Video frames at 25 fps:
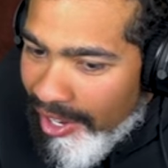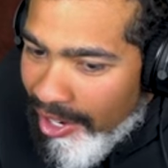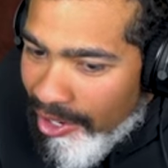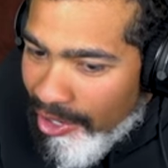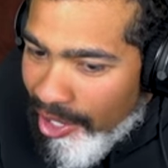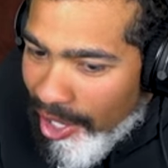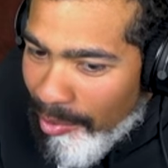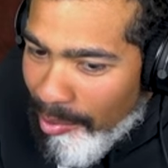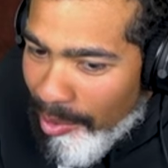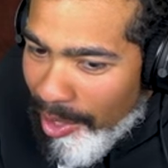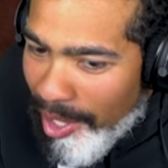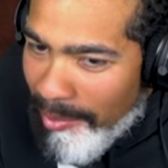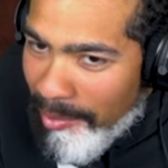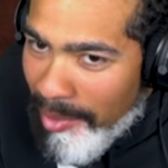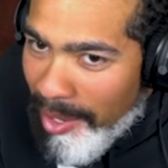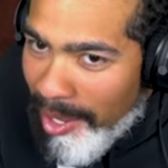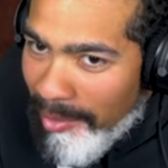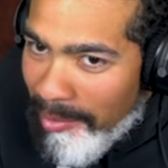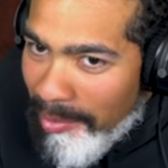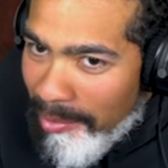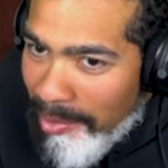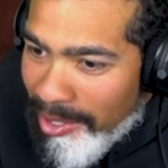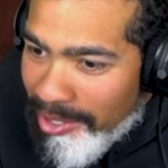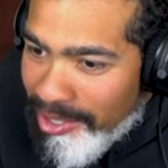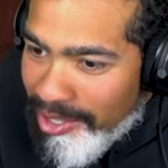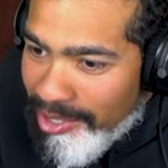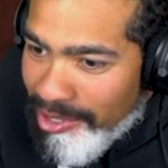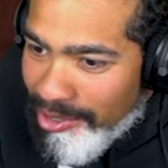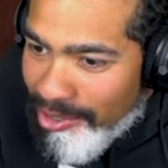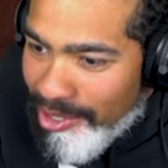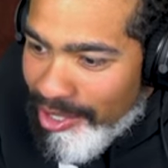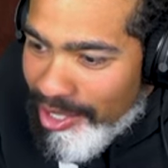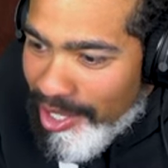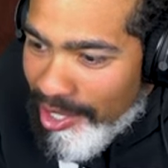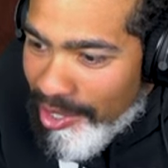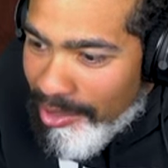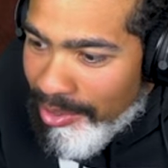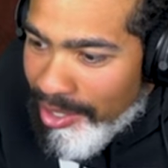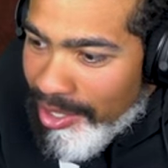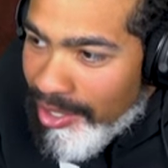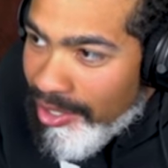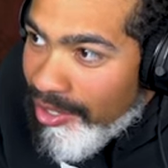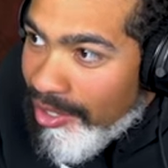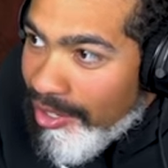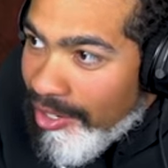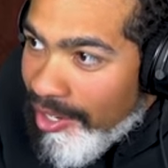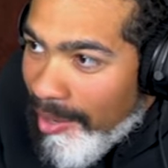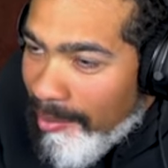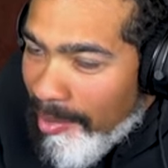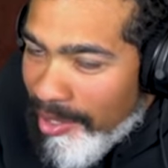Okay, well, I'm, I'm about to do this other one.
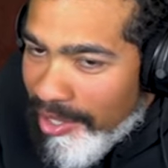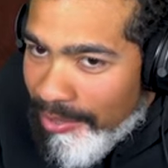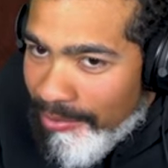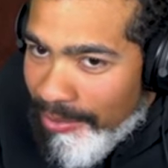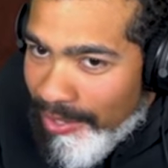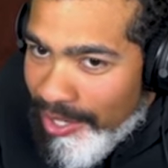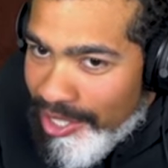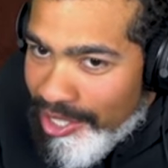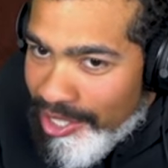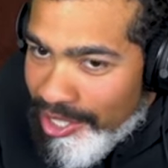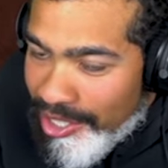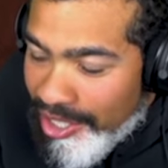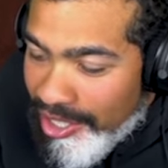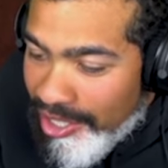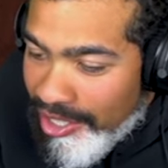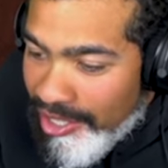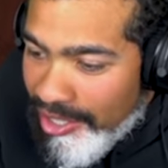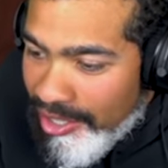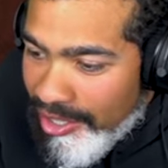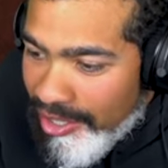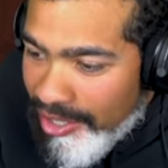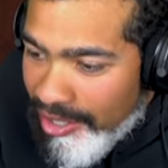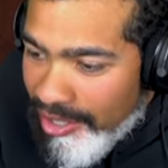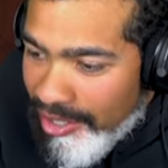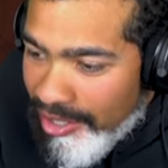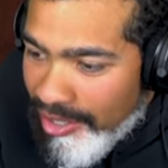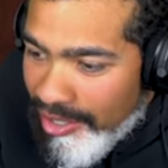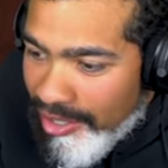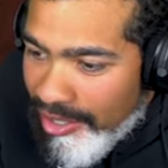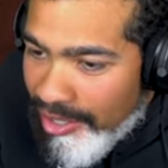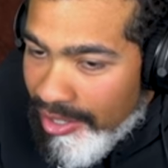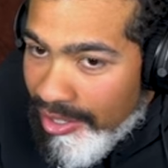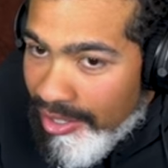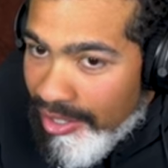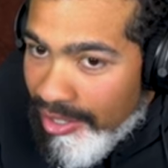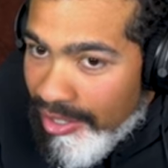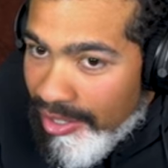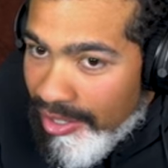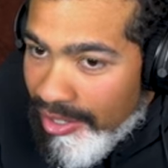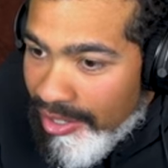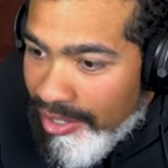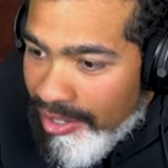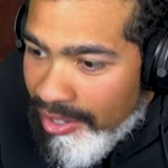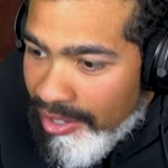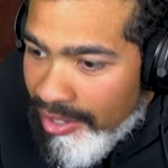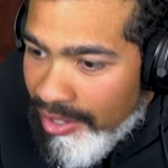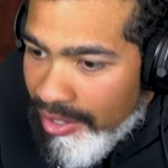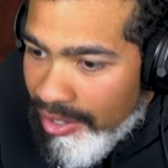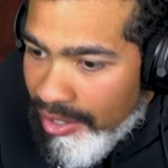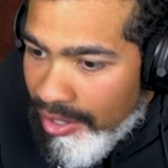I'm about to finish this shit. Oh, okay.
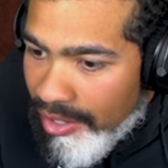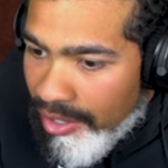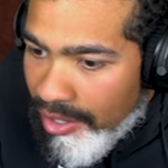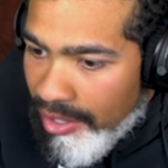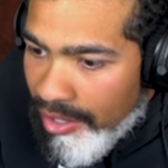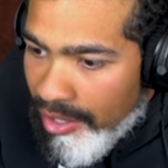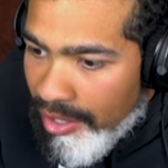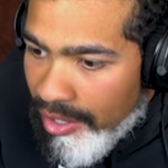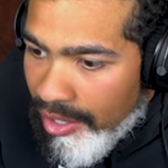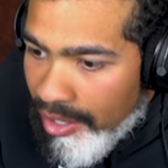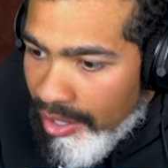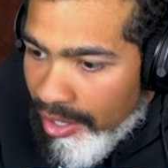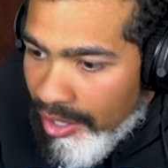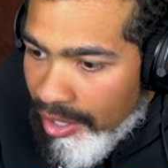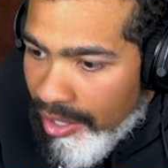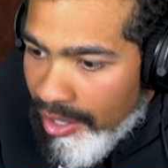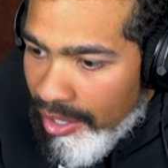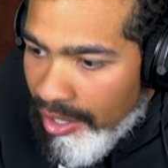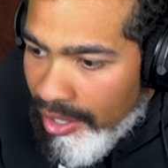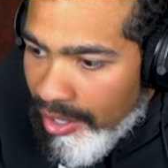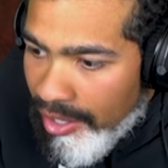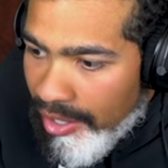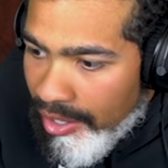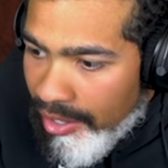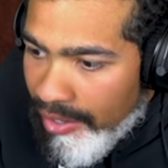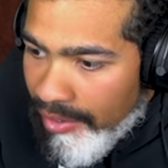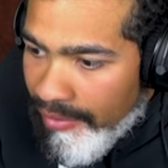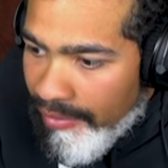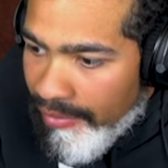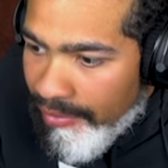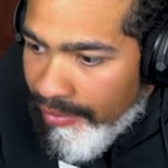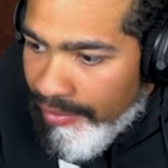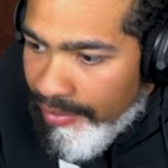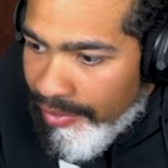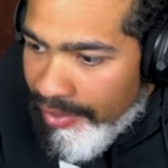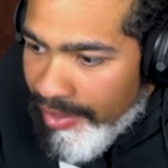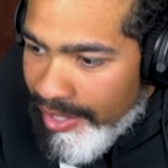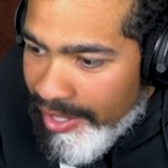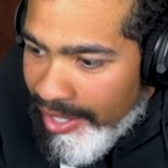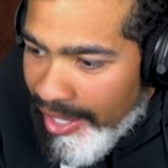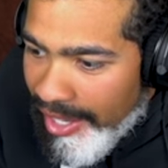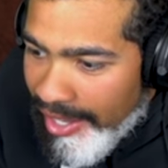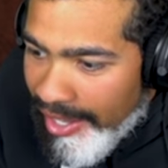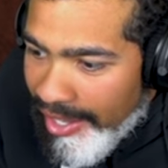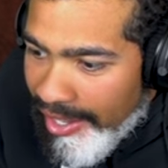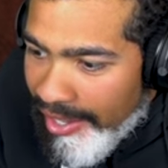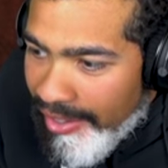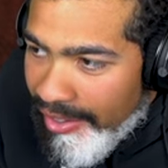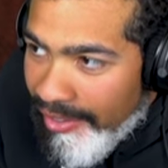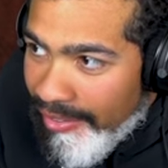The one that, yeah, yeah, the one that's almost Bro, done.
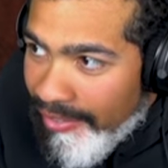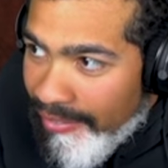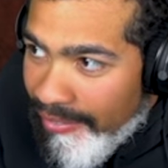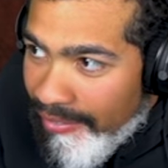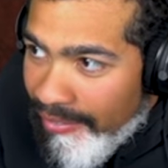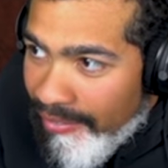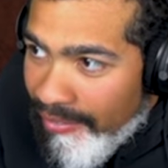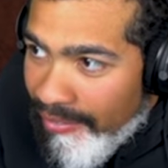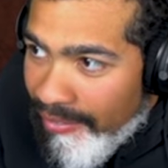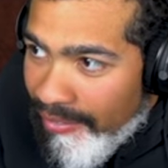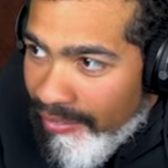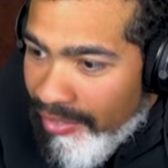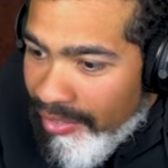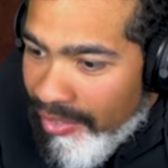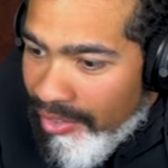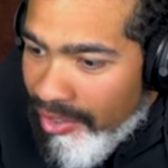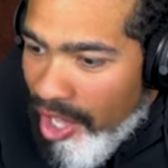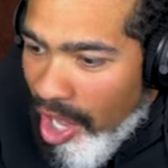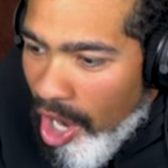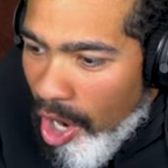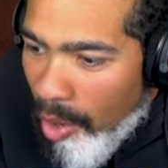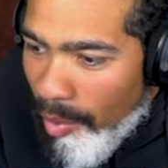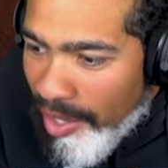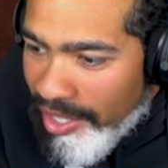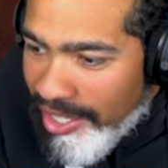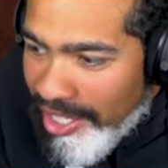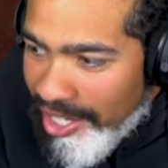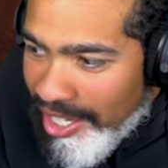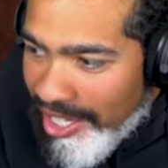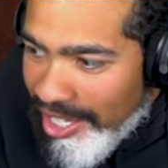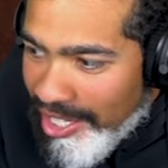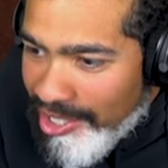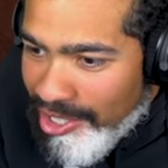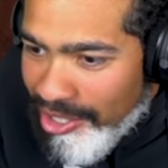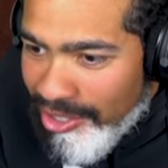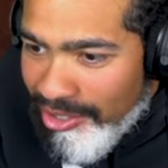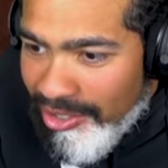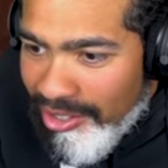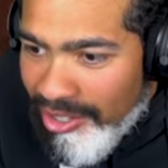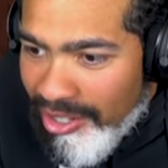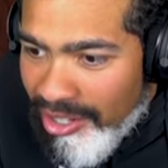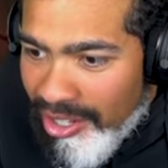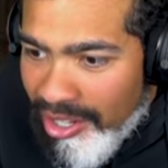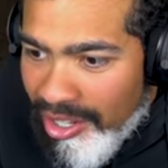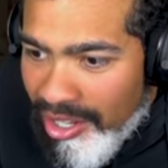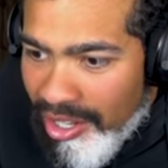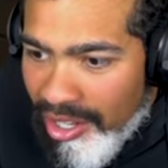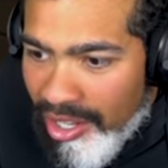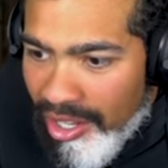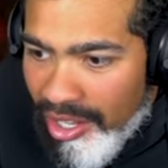Yeah, yeah. keep dying. Nice. Oh, wait, did he get you?
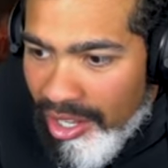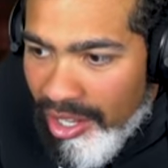Okay.